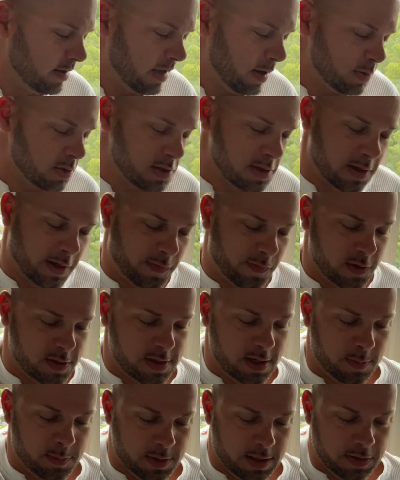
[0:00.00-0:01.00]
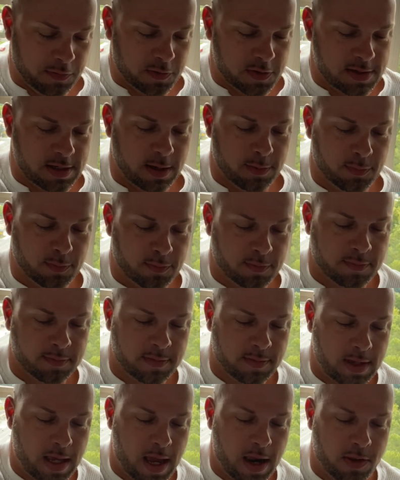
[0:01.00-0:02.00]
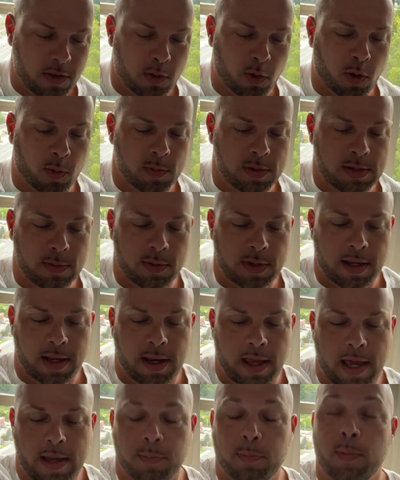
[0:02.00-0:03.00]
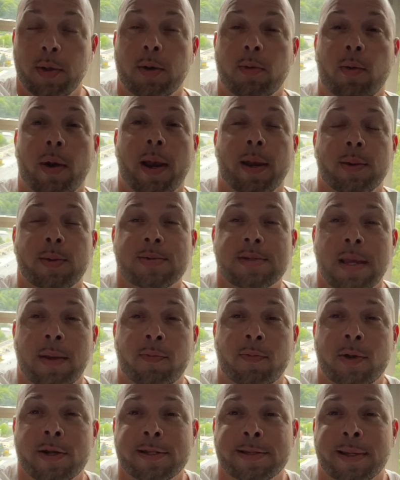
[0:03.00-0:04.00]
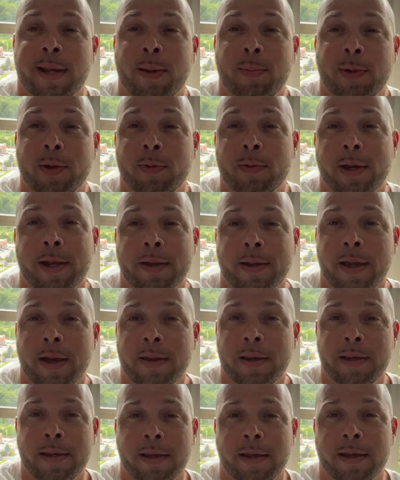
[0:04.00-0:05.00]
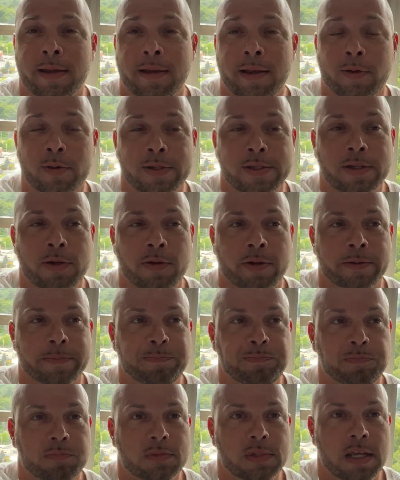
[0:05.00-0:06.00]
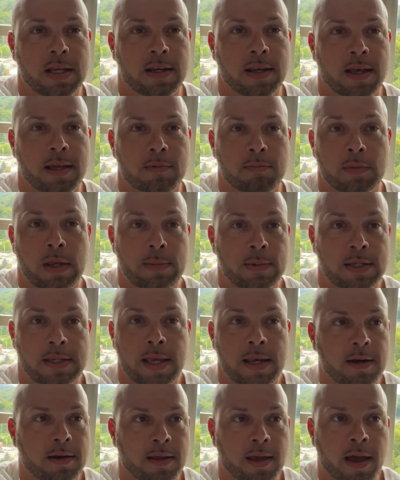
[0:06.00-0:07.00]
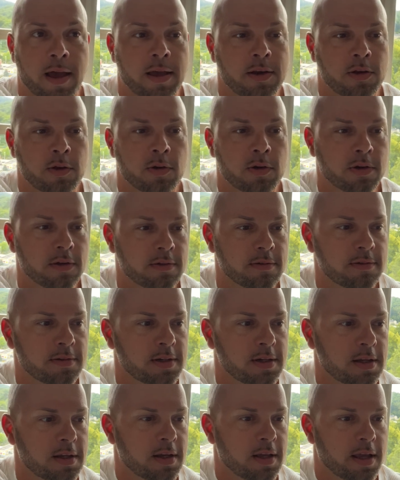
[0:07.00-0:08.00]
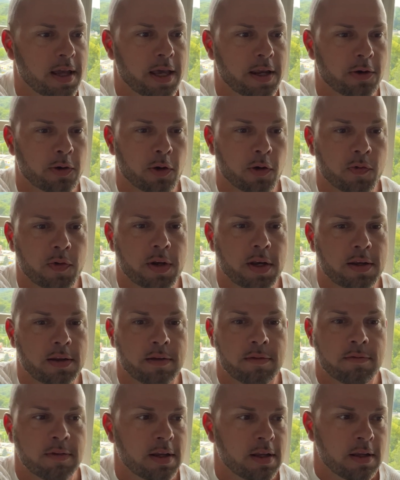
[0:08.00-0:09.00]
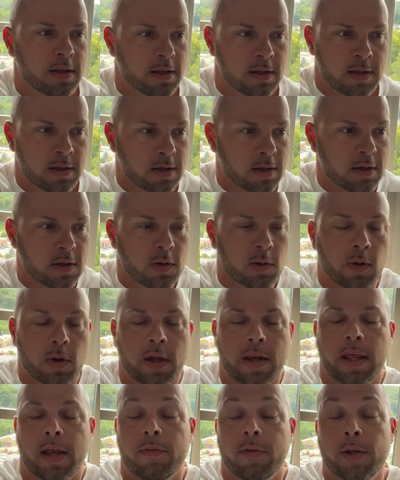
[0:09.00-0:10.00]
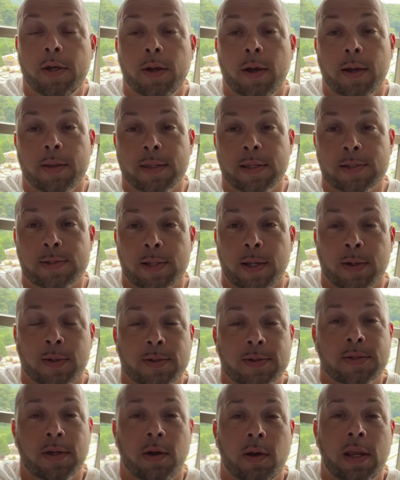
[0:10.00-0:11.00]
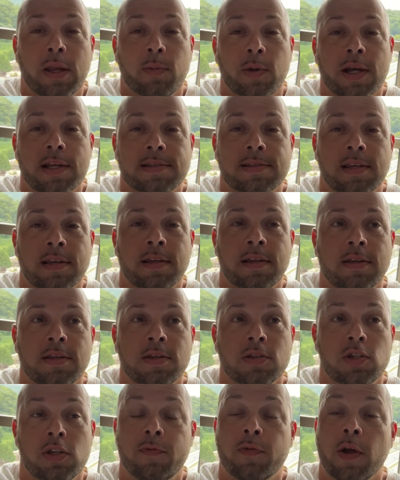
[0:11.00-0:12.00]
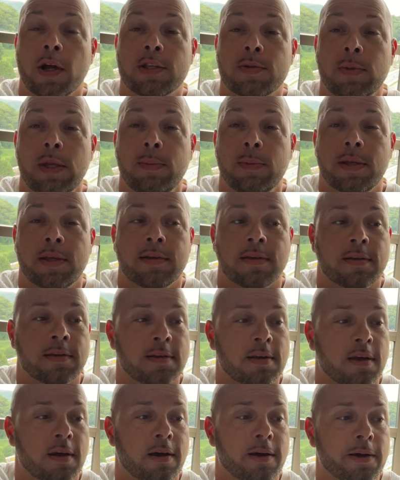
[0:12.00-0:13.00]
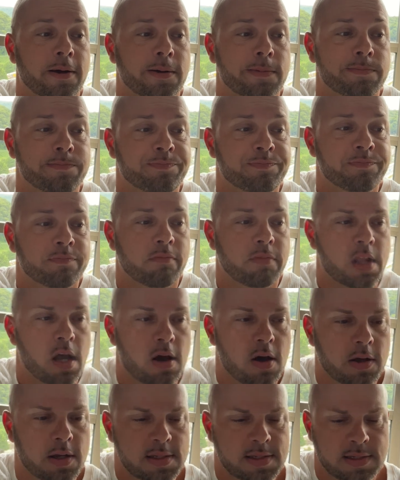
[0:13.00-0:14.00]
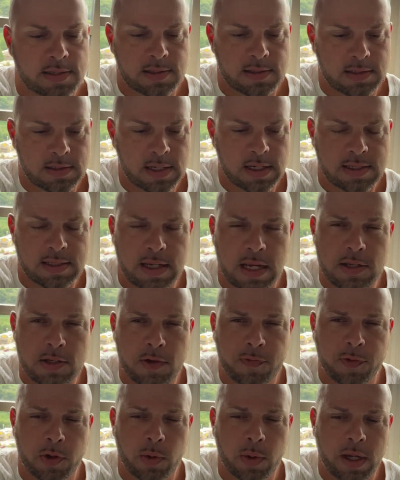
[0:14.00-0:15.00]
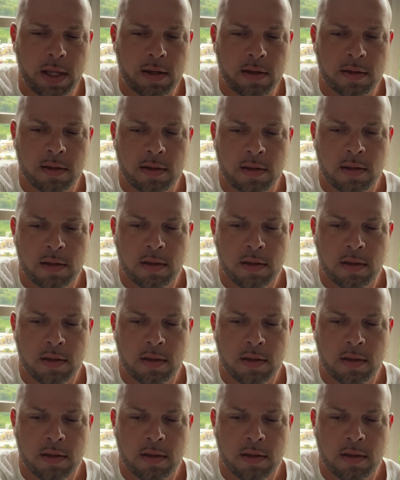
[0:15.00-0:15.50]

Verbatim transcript: I was just looking for something different, something out of the norm, someone that hadn't been around the same friends that I've been around out in uh, Arizona that hadn't maybe dated a guy I knew or had a girlfriend, and whatever. You know how things go. So, anyways, she flew out to meet me. Um, August 16th, you flew in?